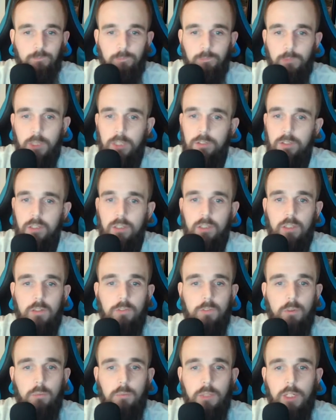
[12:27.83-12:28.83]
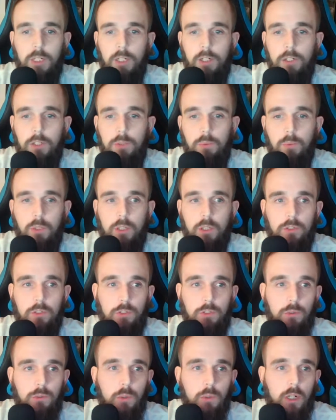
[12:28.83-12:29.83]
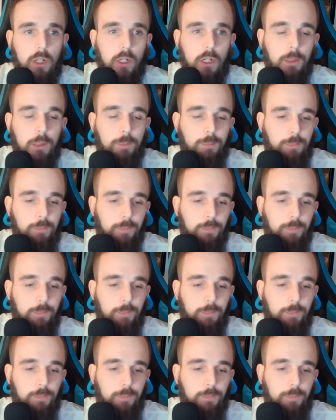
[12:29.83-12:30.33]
Basically, from there, you want to